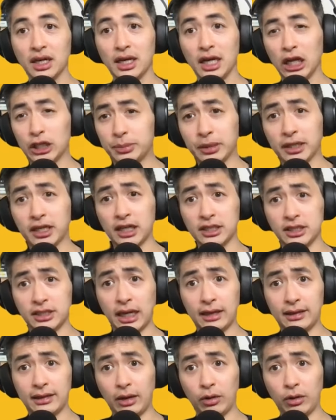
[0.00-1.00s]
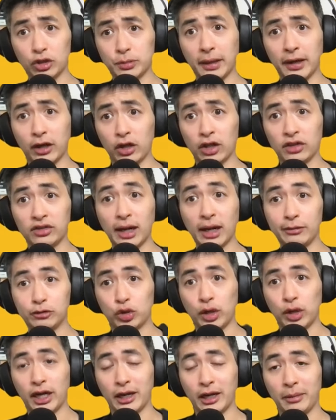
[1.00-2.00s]
It's because that they were spending all that time
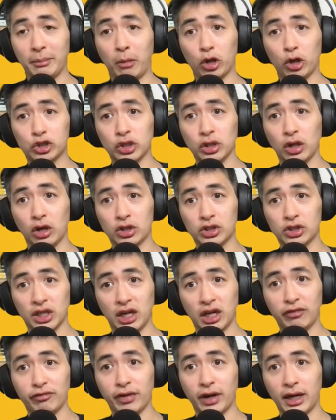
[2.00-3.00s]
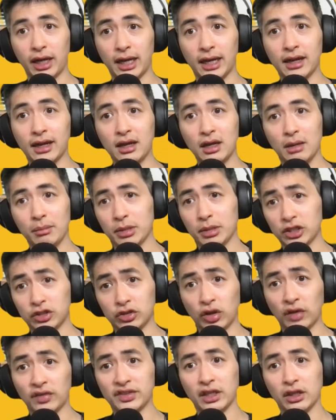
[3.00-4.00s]
training in martial arts and gunfighting because
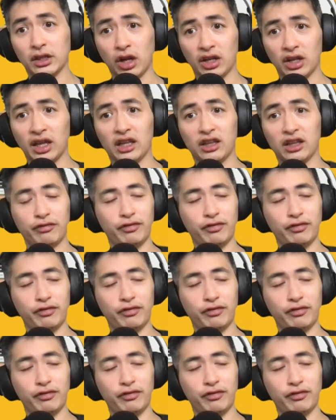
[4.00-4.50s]
there's obviously a lot of that in the